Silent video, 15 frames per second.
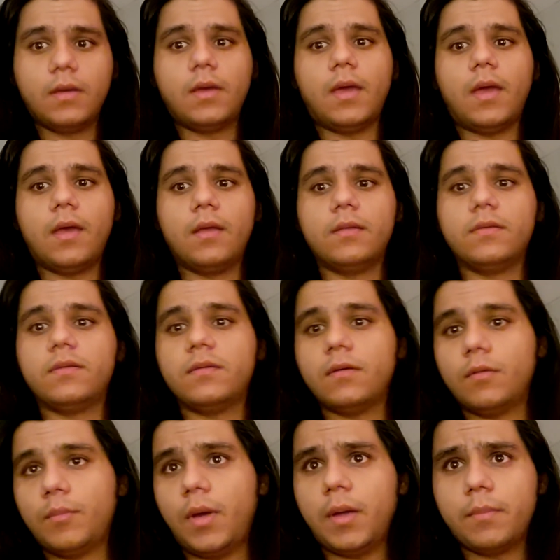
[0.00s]
And so
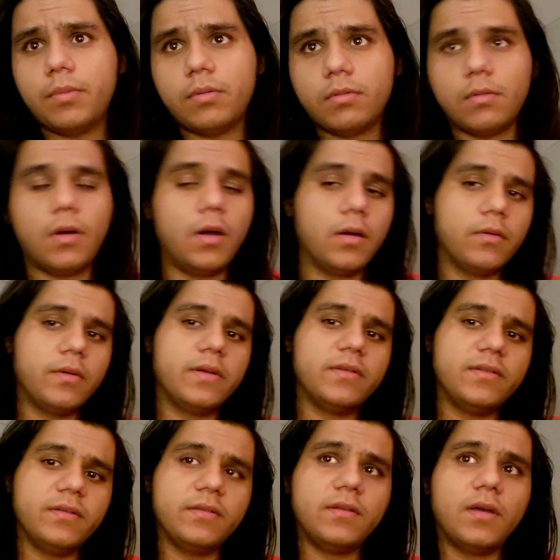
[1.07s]
my progress
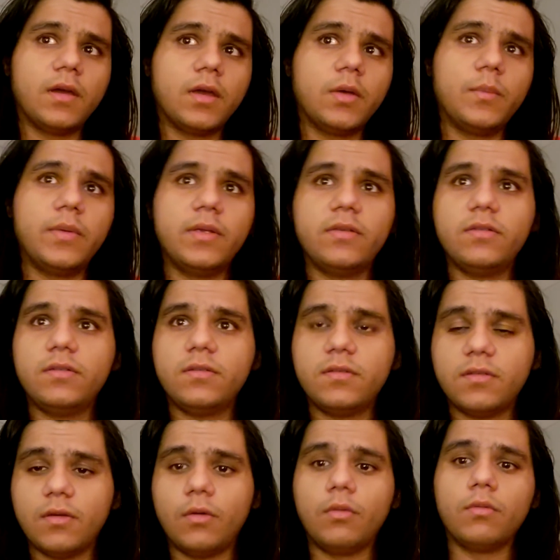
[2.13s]
is not going to be
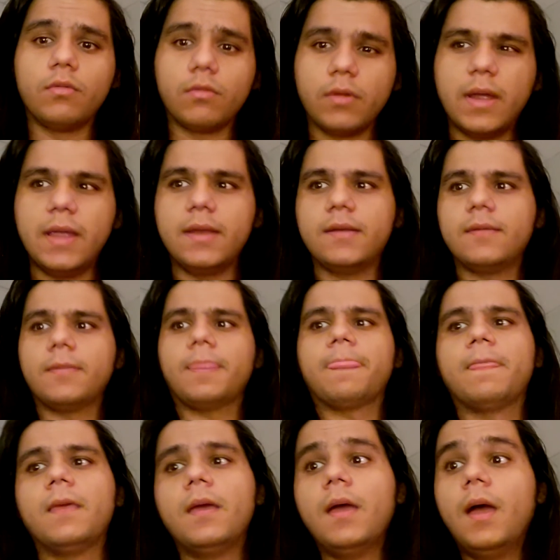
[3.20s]
so great.
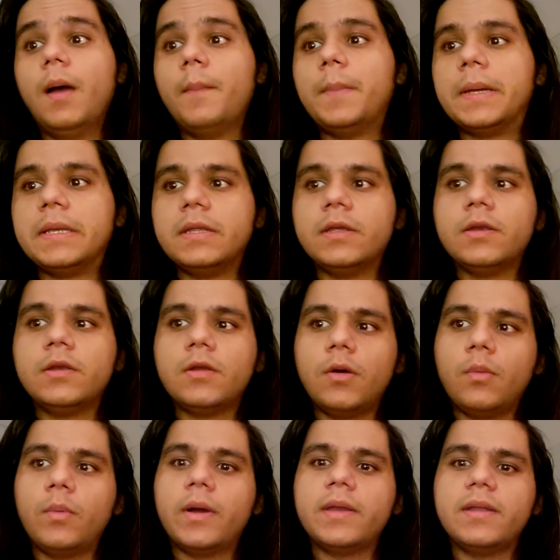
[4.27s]
But you know
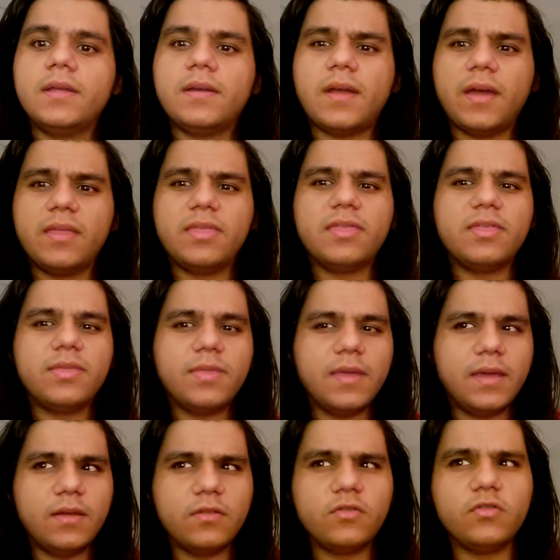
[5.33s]
what? In I
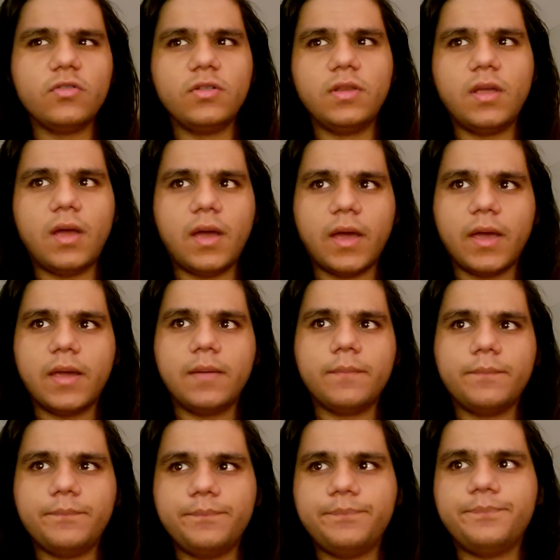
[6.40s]
think July,
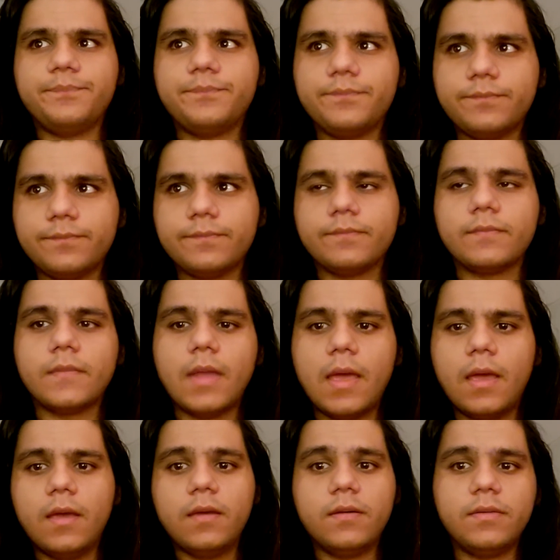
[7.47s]

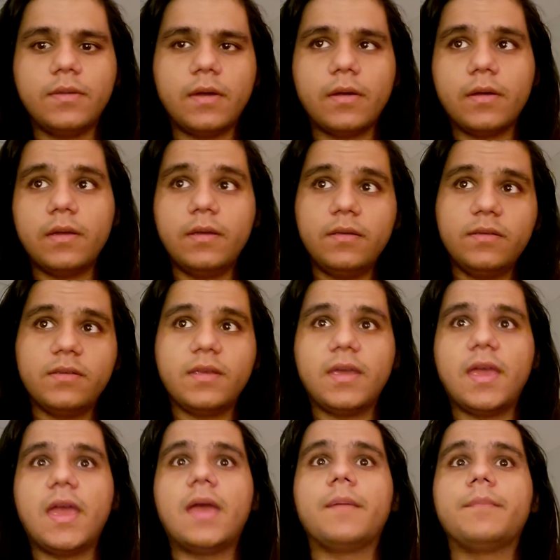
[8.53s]
there is
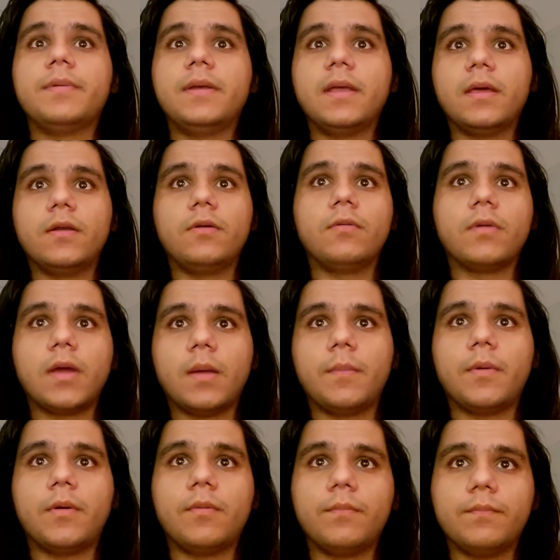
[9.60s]
Camp NaNoWriMo.